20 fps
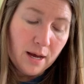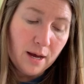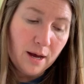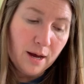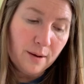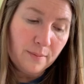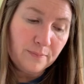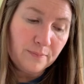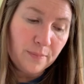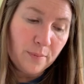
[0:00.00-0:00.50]

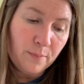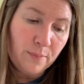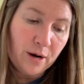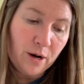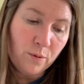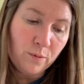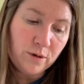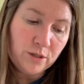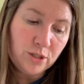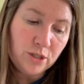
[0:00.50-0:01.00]
but
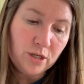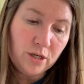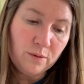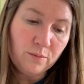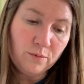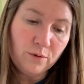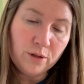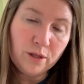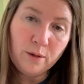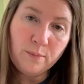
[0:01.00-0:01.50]
I want you to
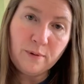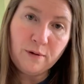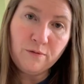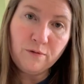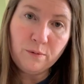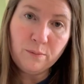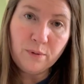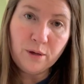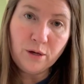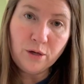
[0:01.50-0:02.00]
really be
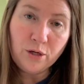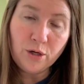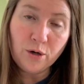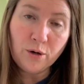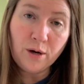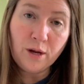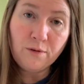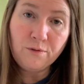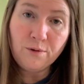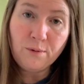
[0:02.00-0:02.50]

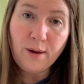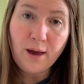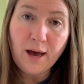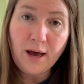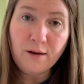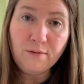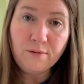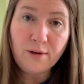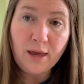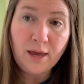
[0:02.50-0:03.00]
familiar. If you
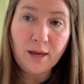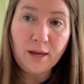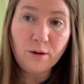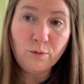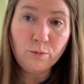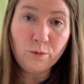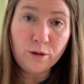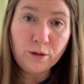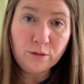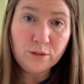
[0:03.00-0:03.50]
have a
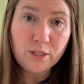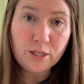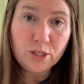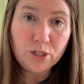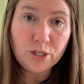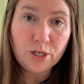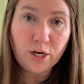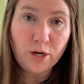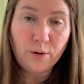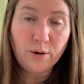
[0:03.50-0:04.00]
real
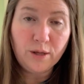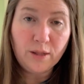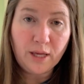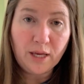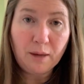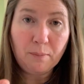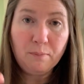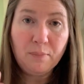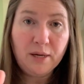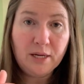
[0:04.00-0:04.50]
dictionary,
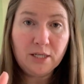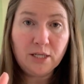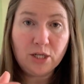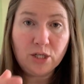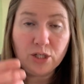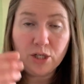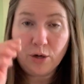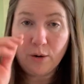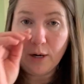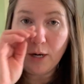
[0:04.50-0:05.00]
like a big
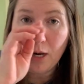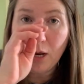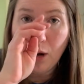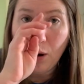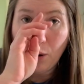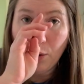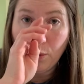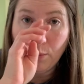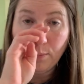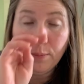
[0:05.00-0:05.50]
dictionary at
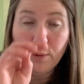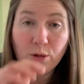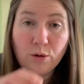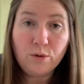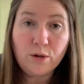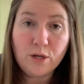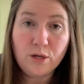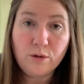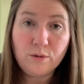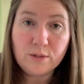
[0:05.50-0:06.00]
home, you
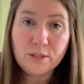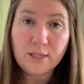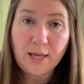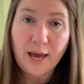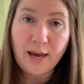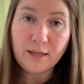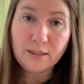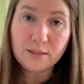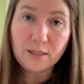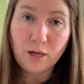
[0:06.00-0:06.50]
can use
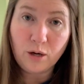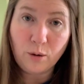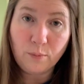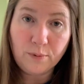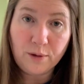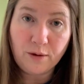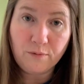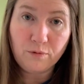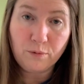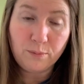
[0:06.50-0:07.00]
that to help
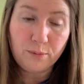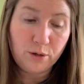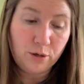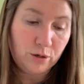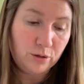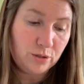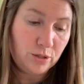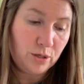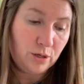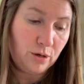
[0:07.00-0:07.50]
get
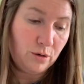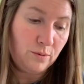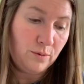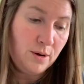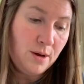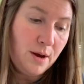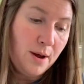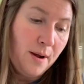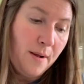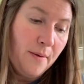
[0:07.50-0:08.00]
familiar too.
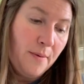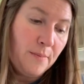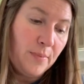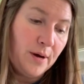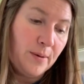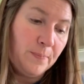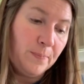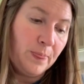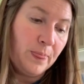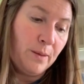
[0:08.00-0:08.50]

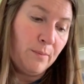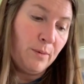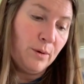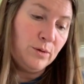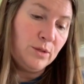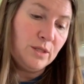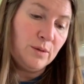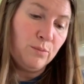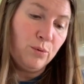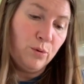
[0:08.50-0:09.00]
But the
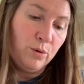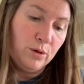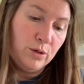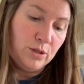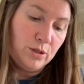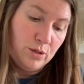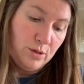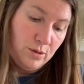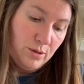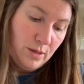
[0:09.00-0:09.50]
most
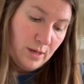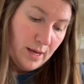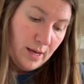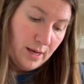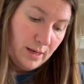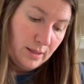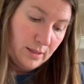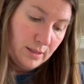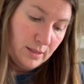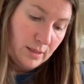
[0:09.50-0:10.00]
important two
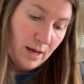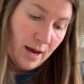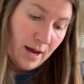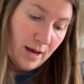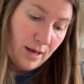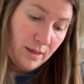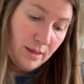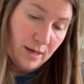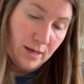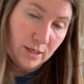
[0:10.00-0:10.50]
things
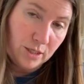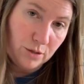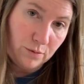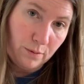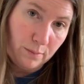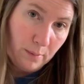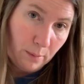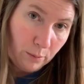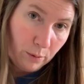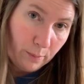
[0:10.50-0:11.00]
I think to
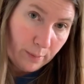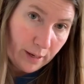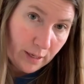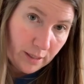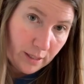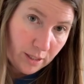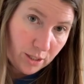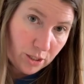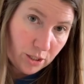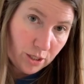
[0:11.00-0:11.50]
remember about a
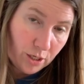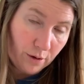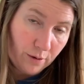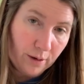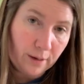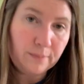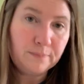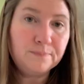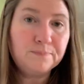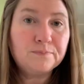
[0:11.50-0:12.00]

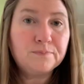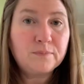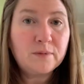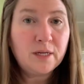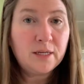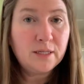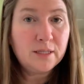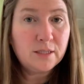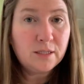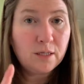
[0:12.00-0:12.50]
dictionary
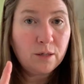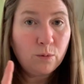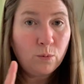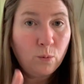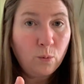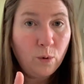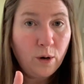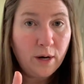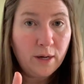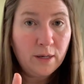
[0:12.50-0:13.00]
is,
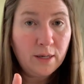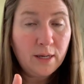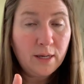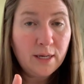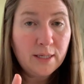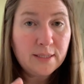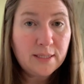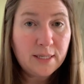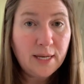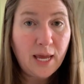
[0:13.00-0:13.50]
one,
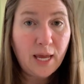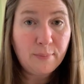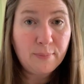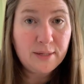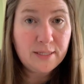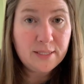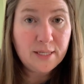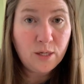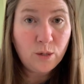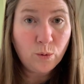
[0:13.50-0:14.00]
it's in
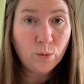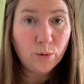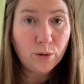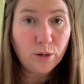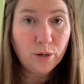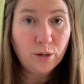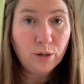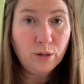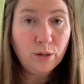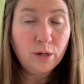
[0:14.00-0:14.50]
ABC
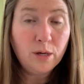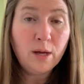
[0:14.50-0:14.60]
order,